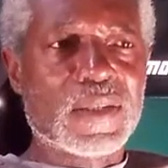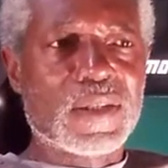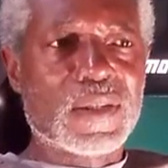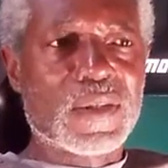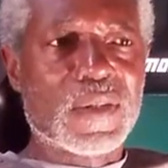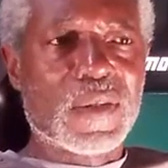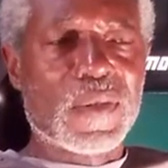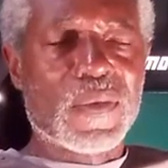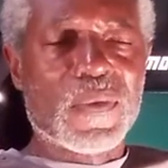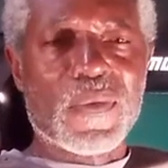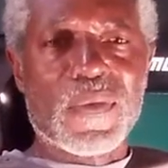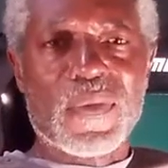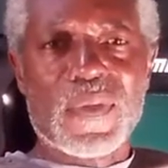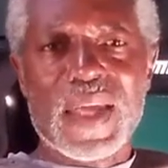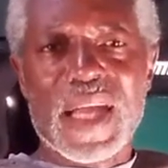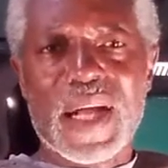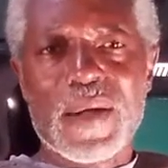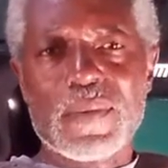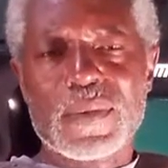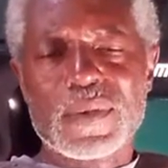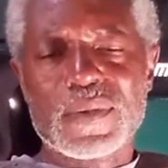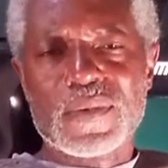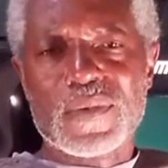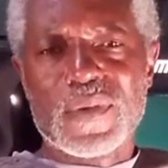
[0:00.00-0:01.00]
So
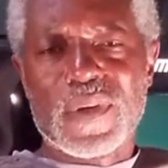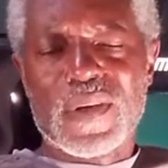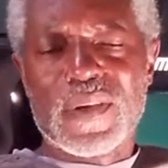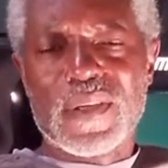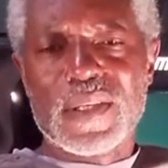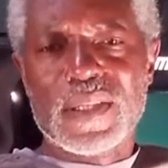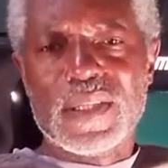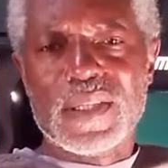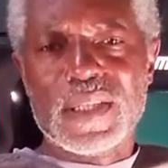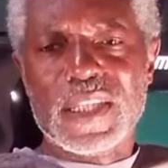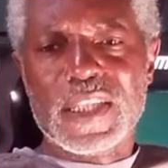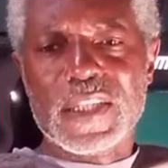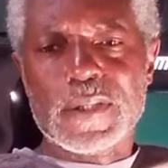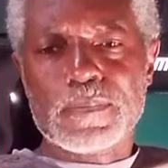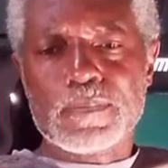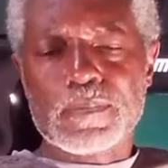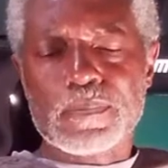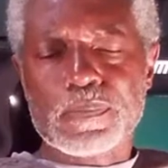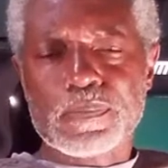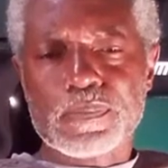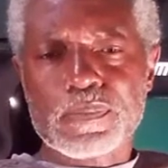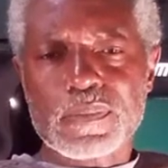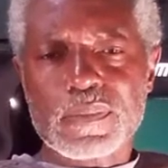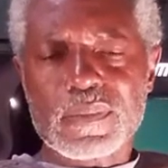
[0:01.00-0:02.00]
that was very good.
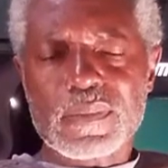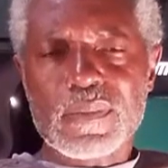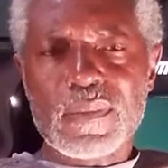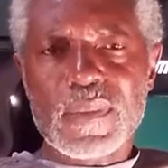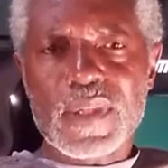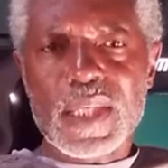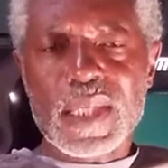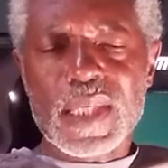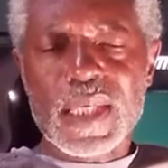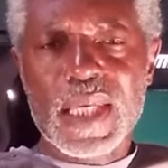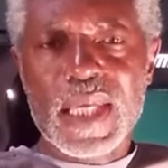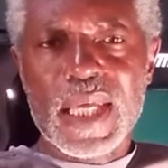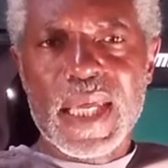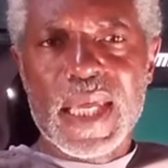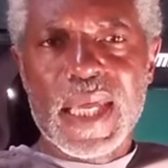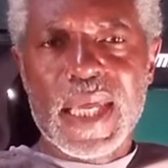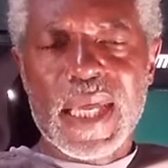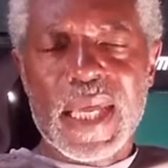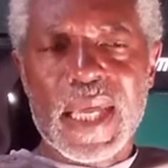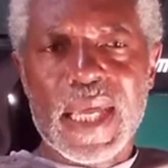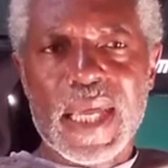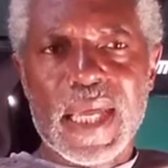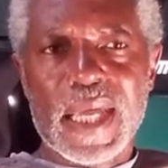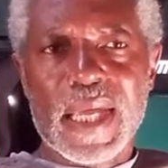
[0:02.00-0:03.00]

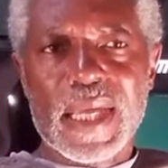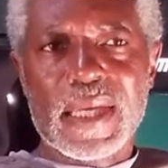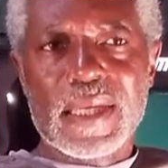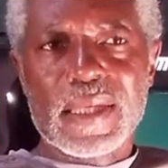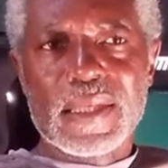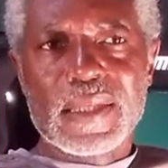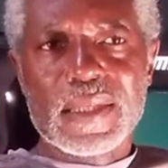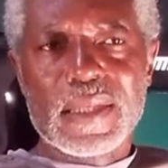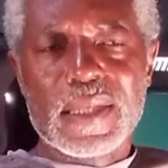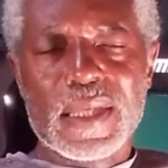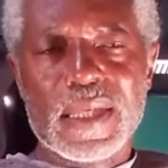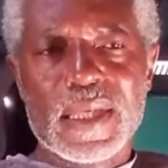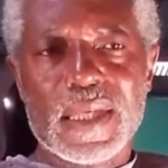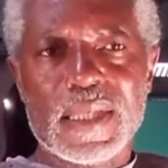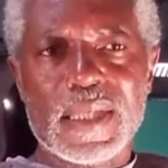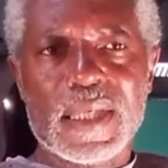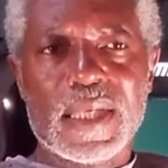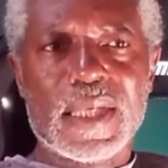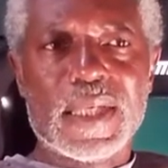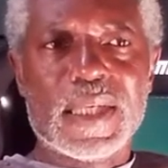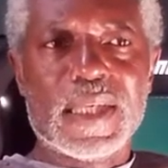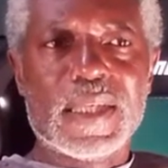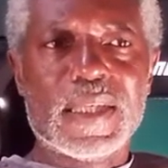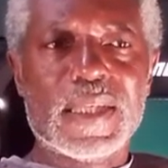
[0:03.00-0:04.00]
And
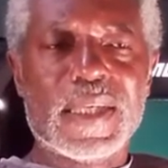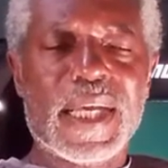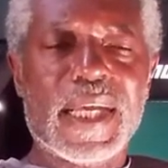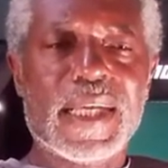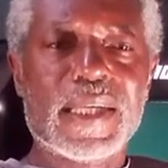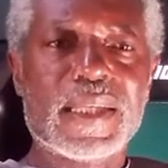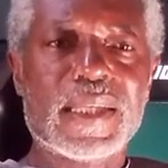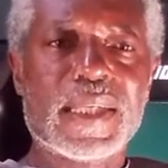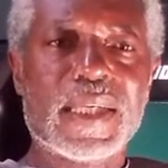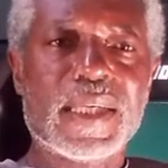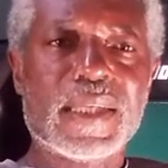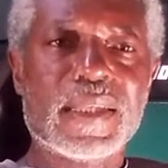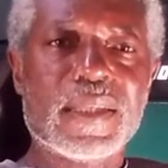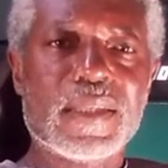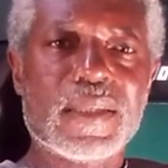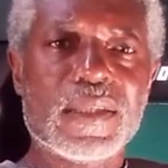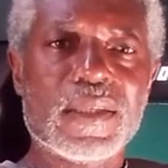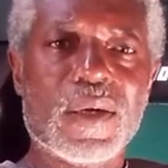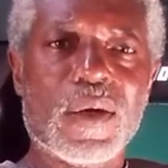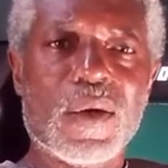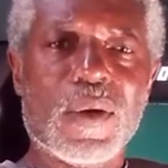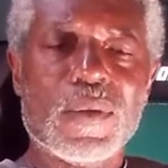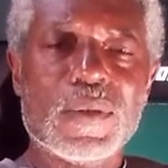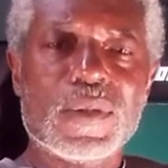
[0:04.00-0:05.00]
I had to get
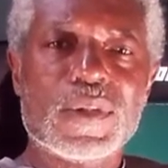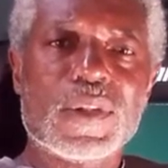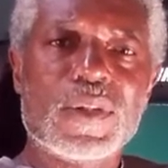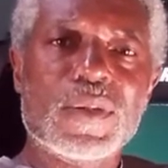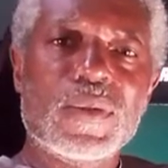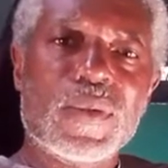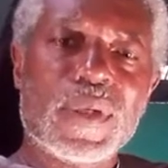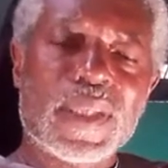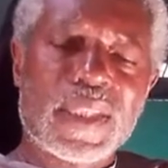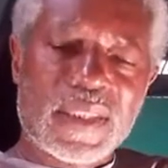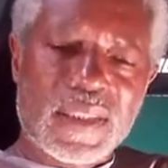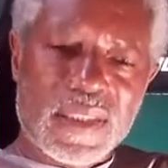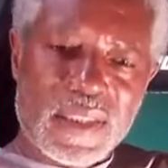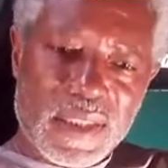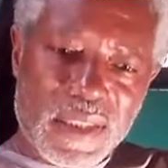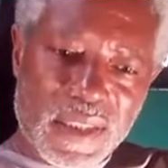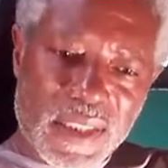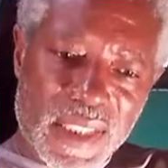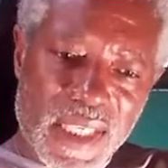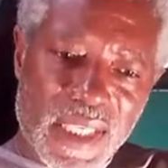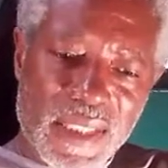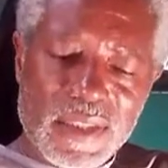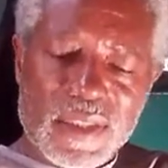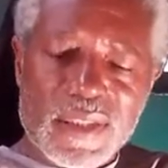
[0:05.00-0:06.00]
the O2
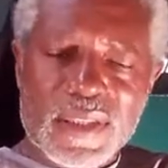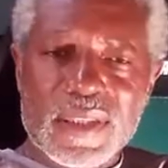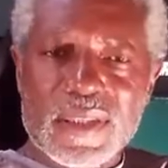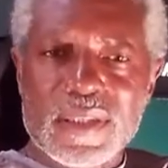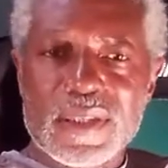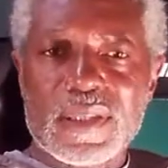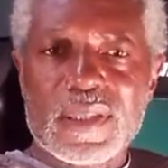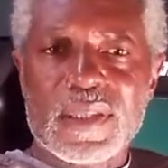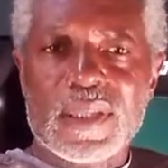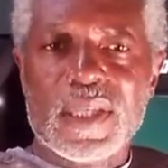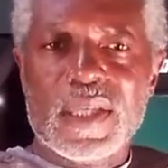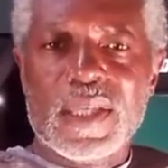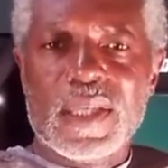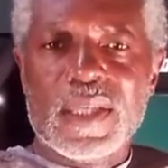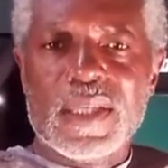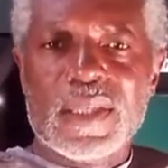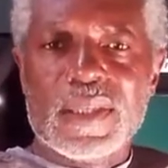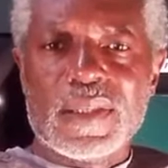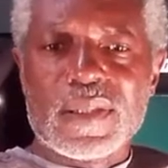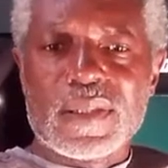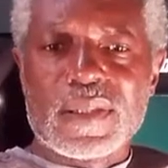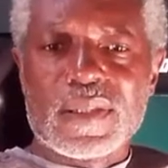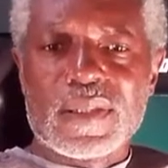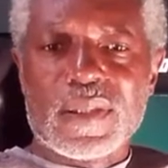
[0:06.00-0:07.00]
extensions
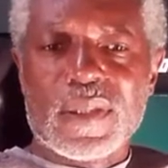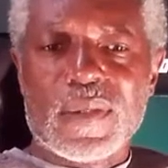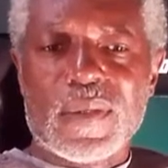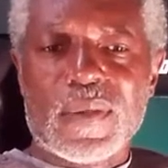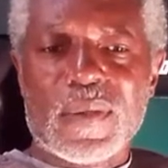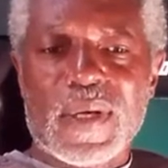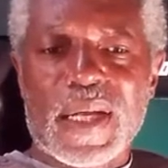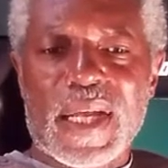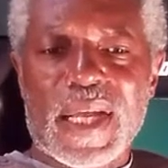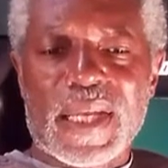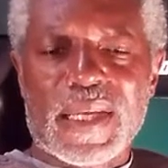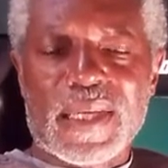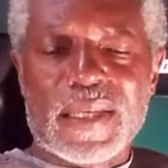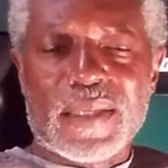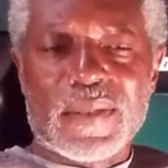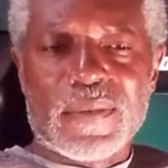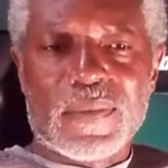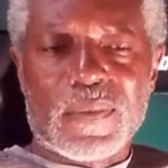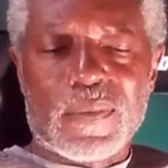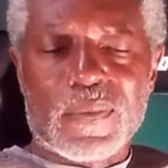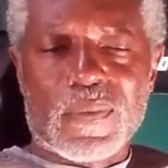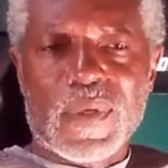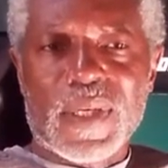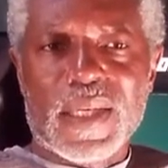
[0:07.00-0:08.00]
so I
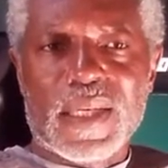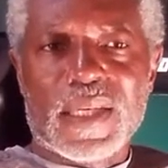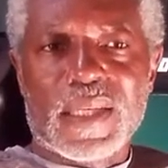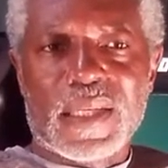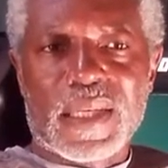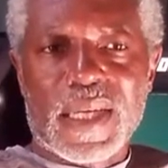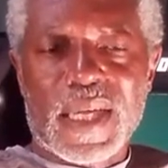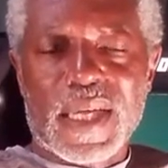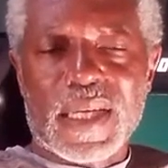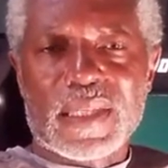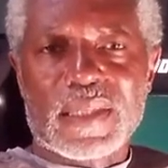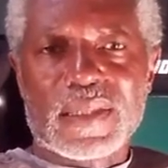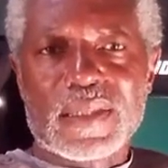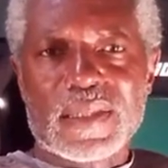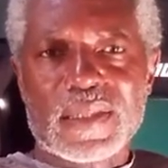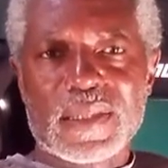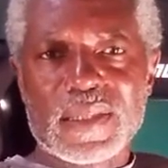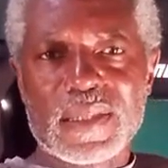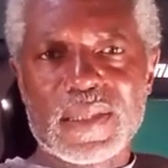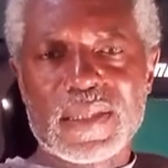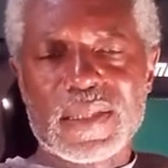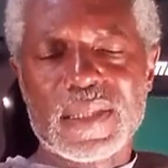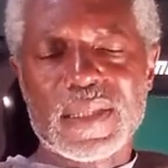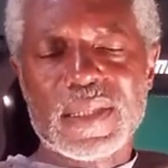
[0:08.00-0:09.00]
can reconnect
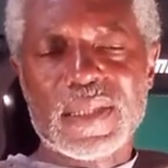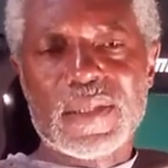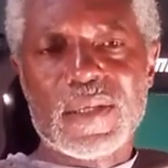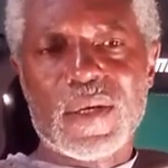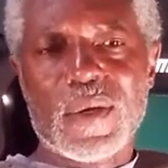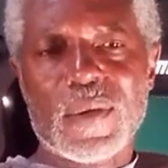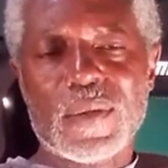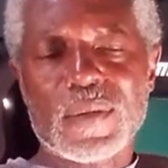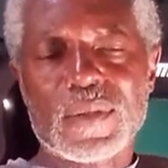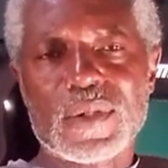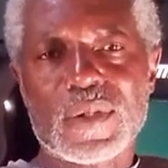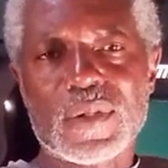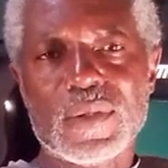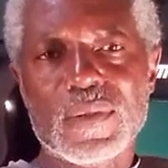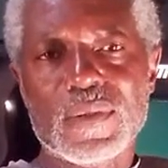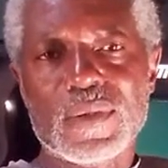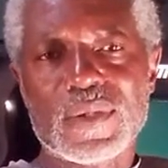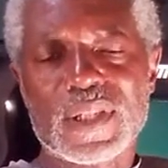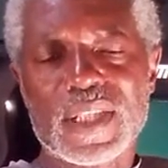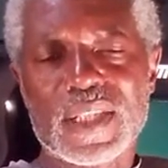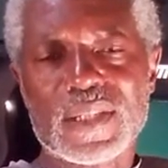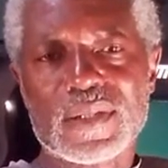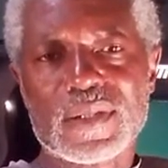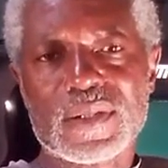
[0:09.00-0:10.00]
the O2
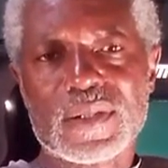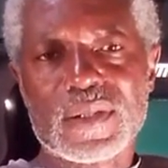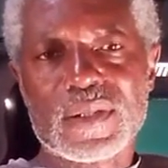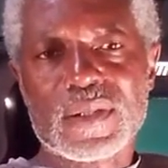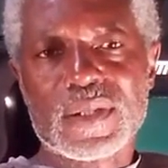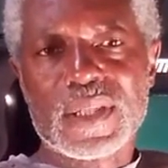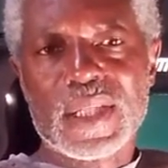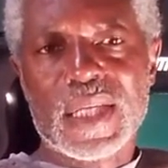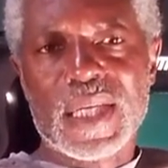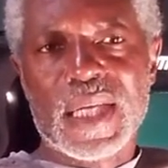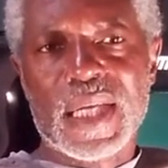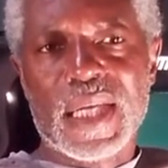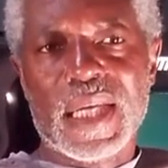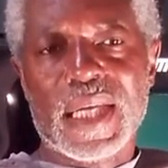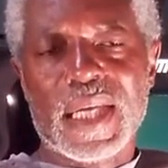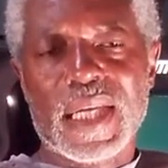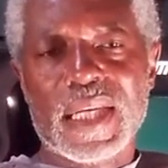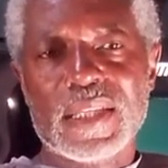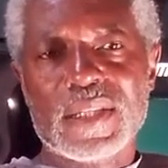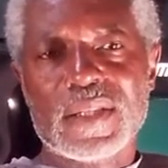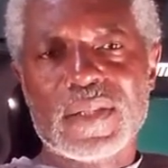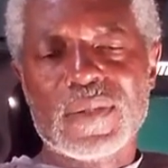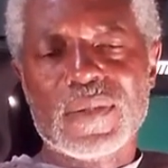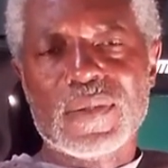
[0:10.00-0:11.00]
sensors
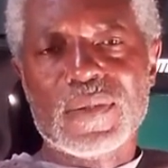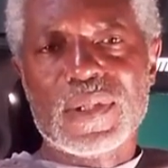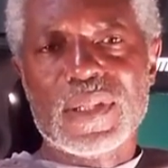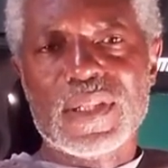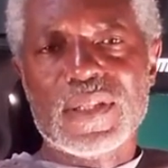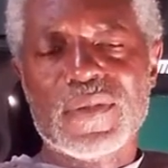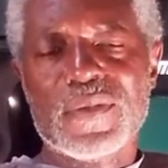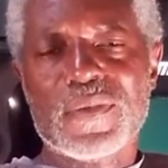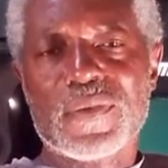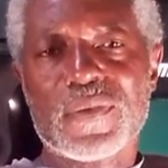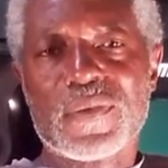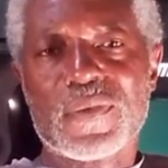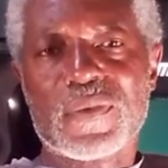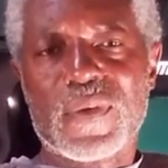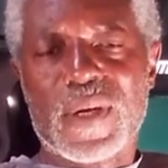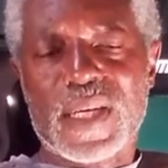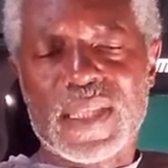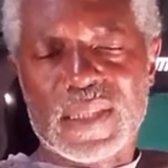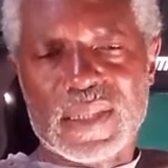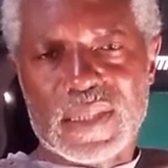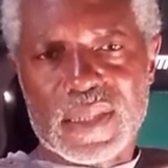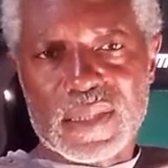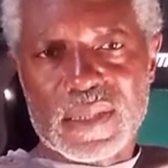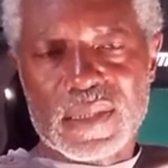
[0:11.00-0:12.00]
into the
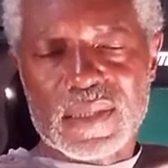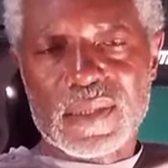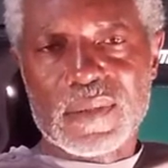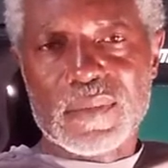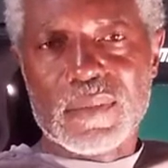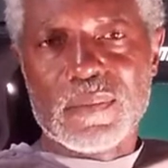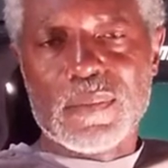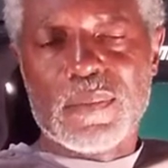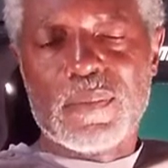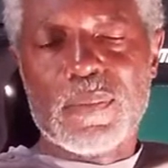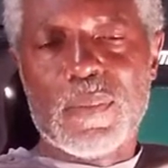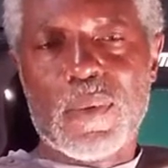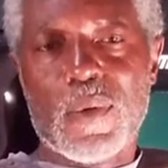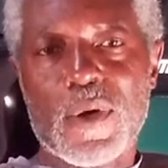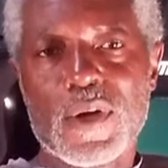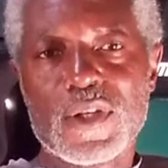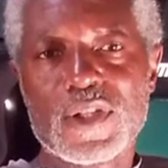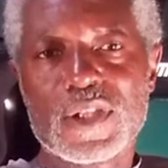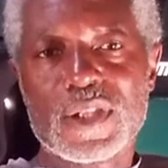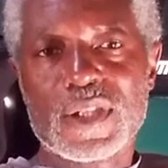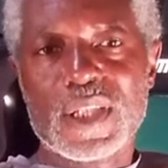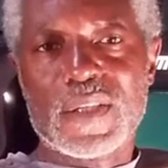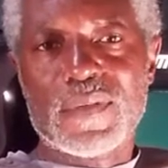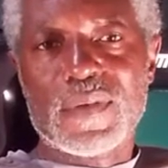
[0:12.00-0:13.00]
front
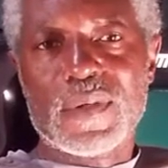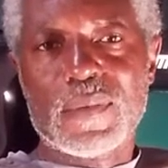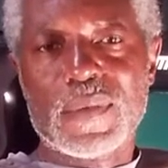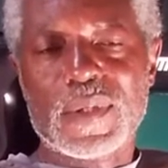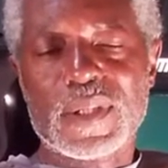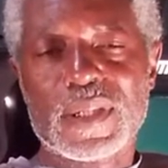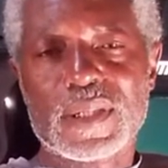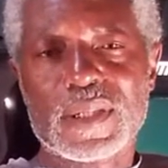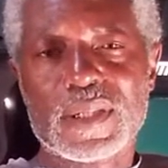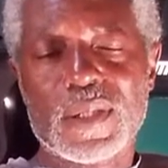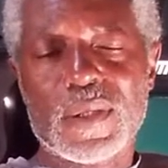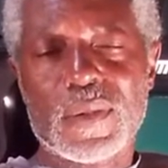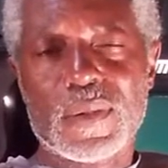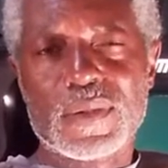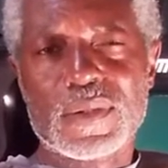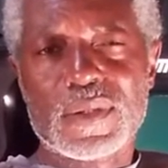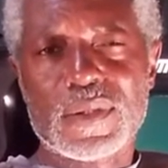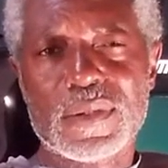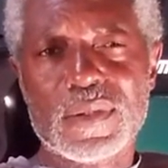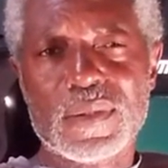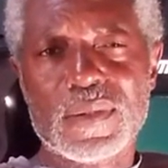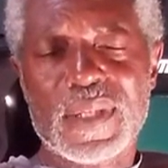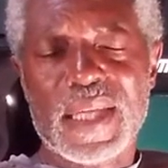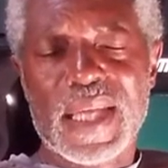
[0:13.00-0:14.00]
portion of it, which
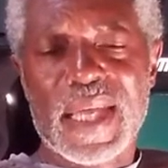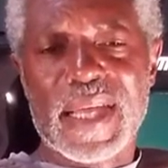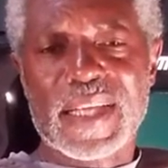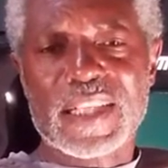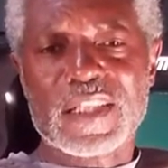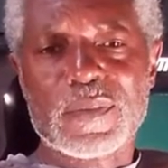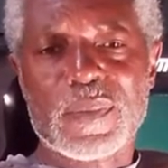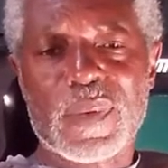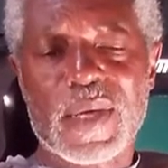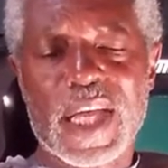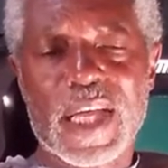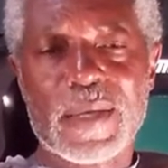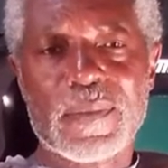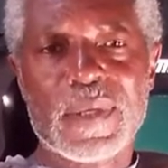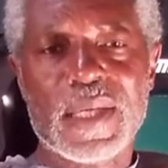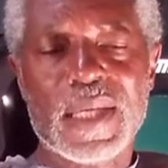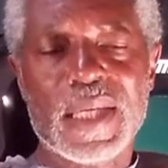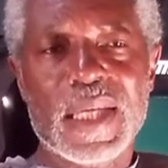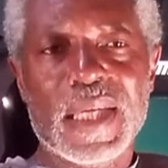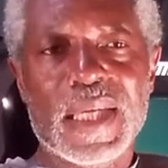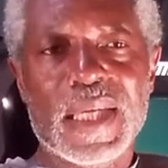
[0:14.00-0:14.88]
goes to the X pipe.